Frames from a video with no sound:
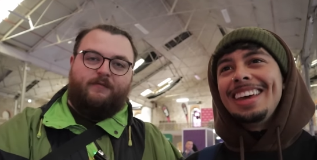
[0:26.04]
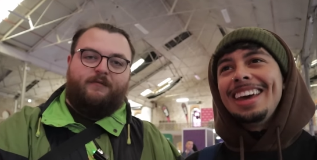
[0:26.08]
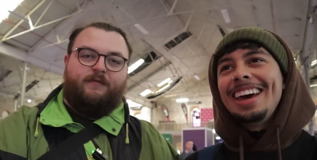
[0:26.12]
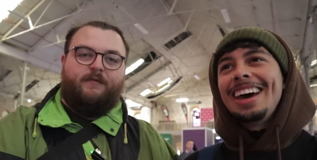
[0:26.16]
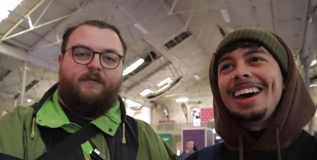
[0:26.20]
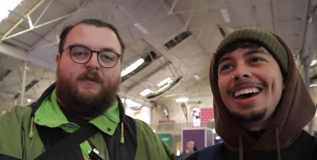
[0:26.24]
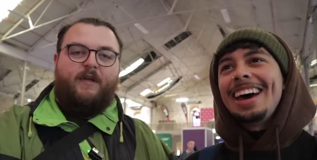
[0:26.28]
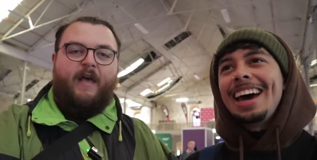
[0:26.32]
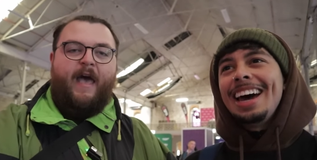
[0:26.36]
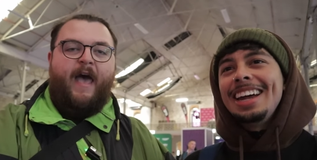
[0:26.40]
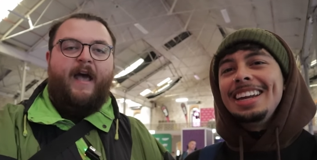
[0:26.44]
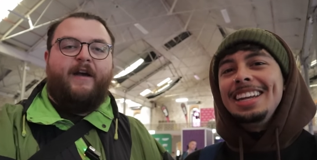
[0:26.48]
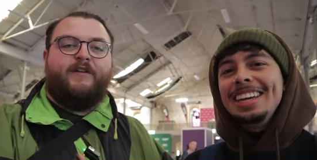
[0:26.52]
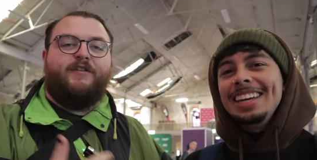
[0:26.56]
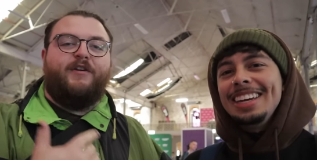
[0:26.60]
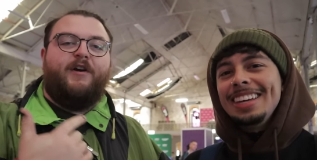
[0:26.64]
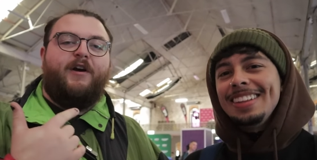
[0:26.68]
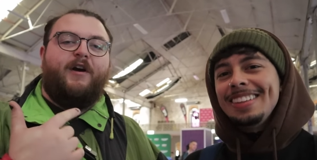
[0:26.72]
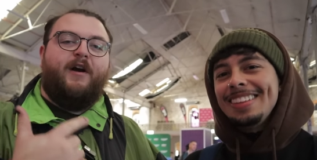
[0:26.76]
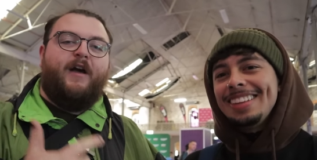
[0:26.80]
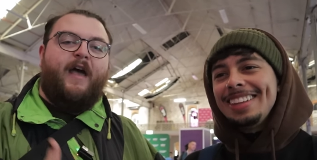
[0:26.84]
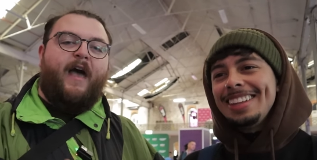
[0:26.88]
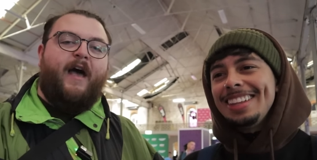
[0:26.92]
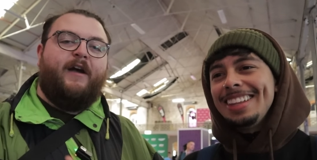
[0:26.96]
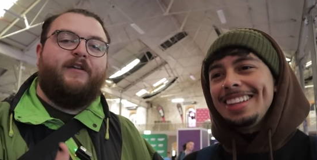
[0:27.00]
Speaker 1: Yeah.
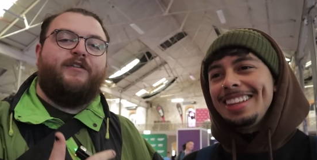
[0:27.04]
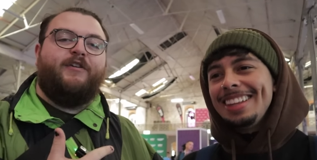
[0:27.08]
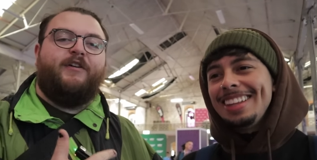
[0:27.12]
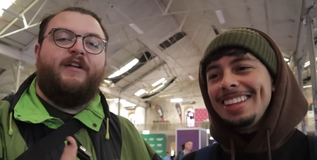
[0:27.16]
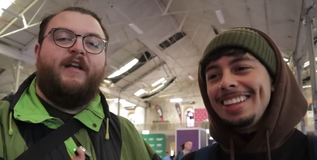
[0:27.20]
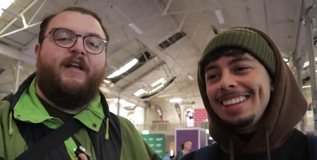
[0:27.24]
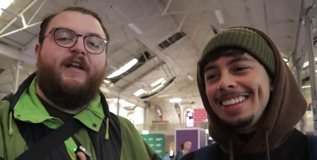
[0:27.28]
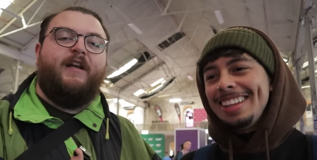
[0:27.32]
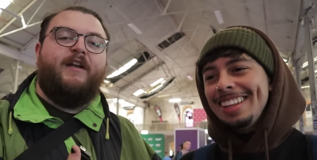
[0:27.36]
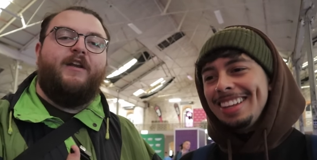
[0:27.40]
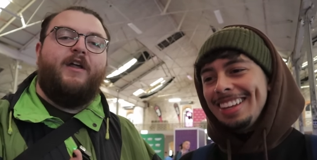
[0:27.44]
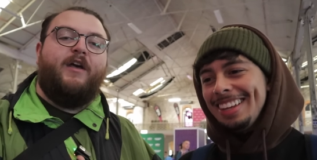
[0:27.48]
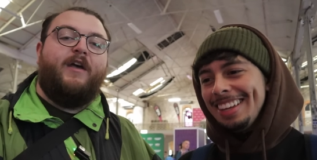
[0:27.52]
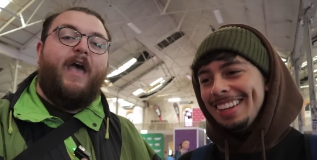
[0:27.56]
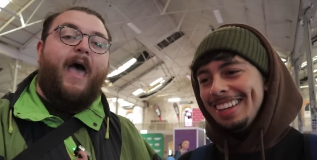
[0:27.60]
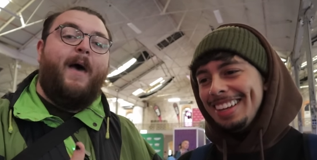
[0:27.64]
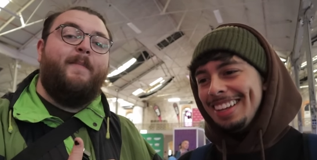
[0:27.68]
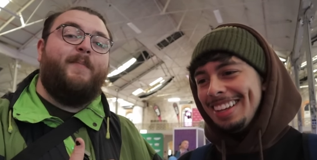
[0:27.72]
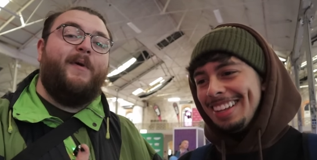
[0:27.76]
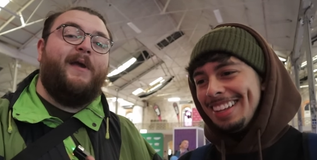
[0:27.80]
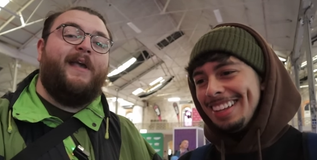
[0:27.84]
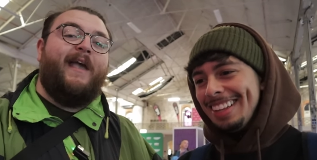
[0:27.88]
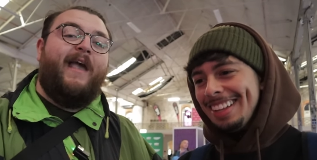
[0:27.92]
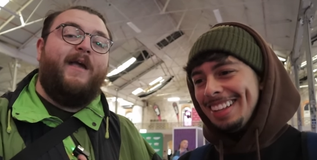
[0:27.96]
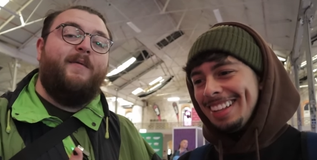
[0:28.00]
Hector Hector needed an
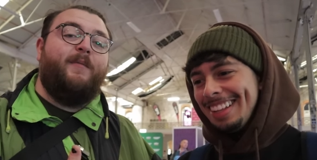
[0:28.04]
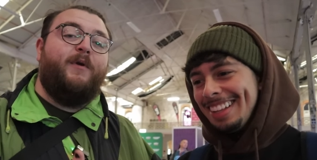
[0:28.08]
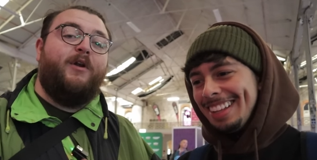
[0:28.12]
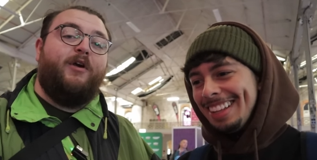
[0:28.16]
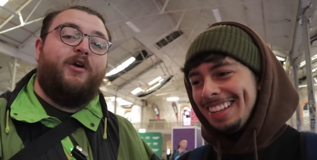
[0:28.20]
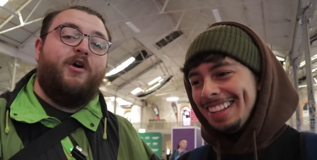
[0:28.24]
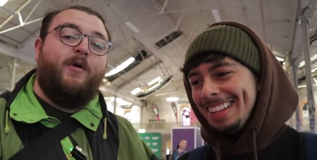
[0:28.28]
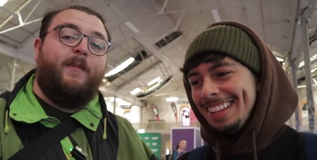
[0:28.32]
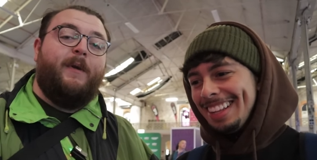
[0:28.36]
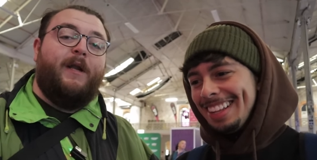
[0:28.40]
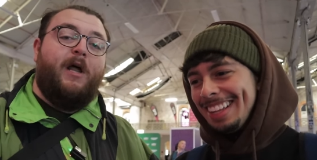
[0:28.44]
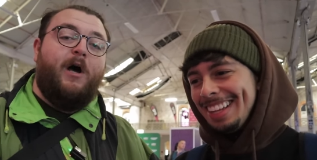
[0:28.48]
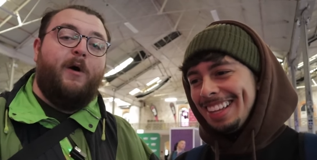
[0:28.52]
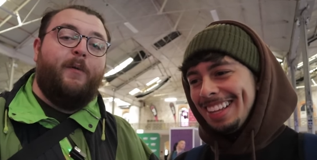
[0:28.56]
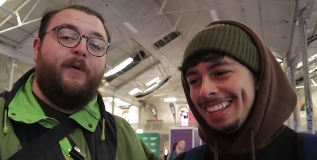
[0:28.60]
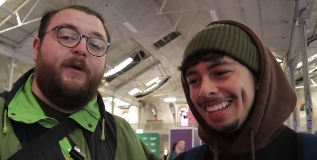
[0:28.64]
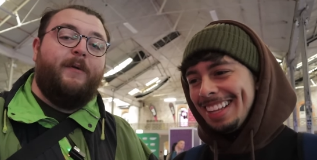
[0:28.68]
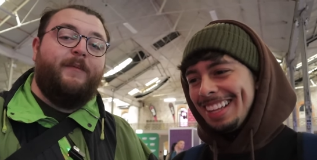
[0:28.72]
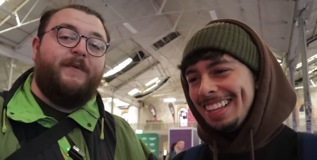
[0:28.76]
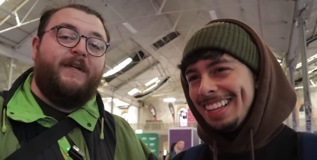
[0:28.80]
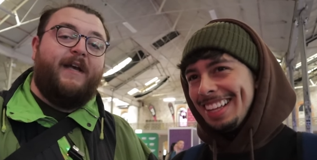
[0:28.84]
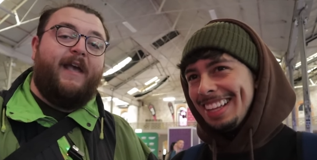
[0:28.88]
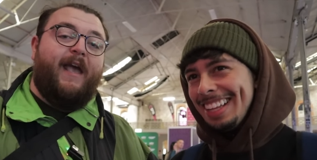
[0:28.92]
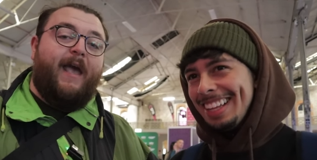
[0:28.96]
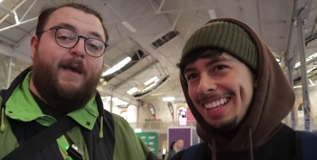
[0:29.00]
epic gamer to come along
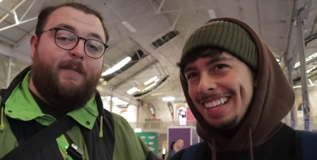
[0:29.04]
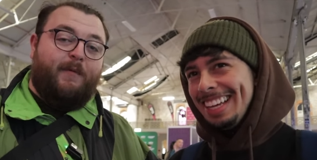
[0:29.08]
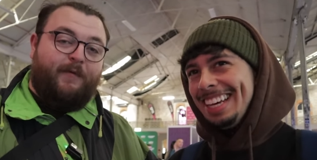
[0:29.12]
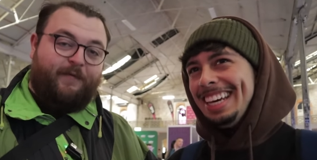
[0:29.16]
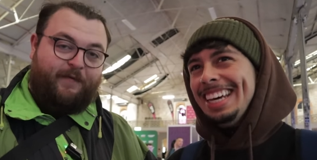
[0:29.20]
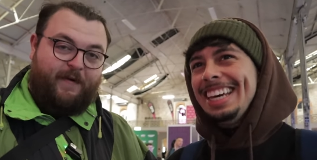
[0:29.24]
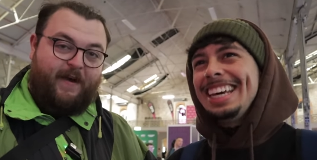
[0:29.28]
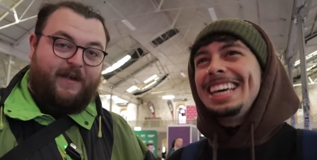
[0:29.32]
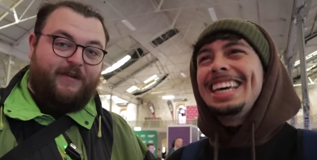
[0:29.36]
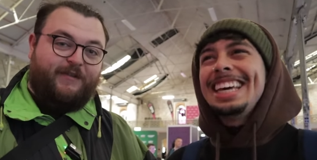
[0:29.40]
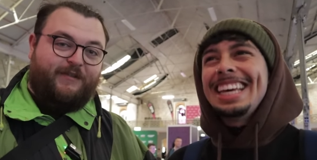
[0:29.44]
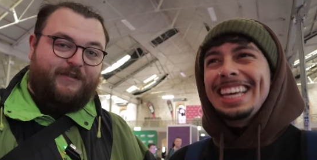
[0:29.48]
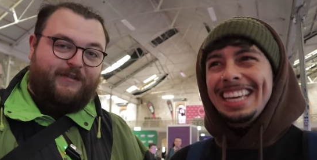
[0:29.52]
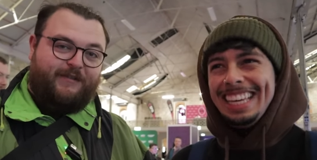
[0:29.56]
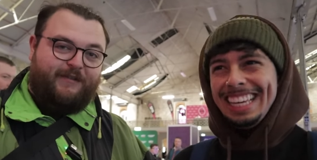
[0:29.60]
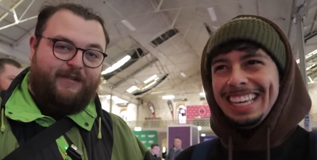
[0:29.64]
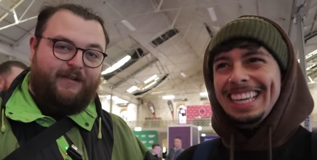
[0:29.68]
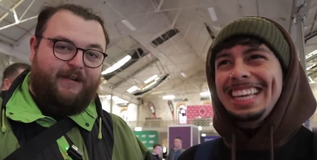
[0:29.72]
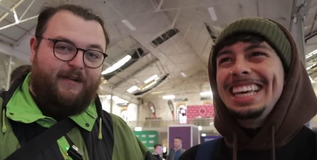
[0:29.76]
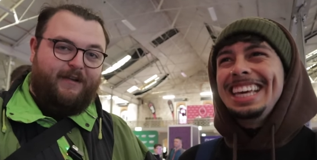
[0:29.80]
with him to Gamer Fest.